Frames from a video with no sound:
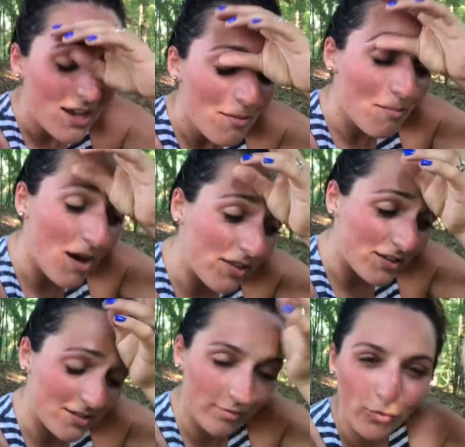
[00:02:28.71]

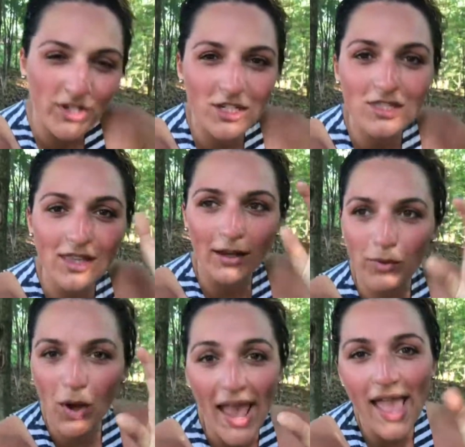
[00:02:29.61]
mothers, and we
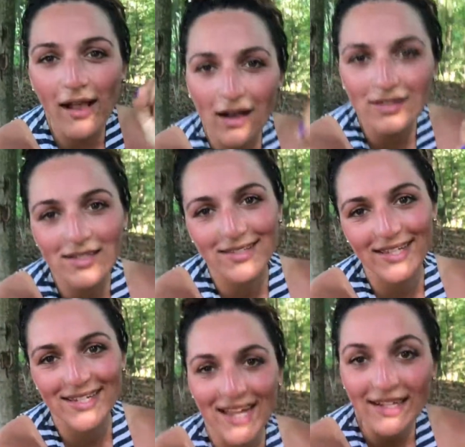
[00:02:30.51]
hang on to this
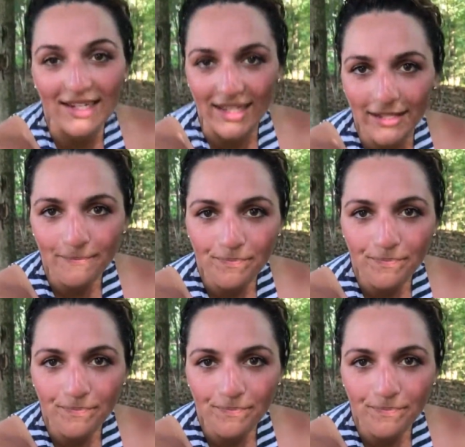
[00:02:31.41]
identity,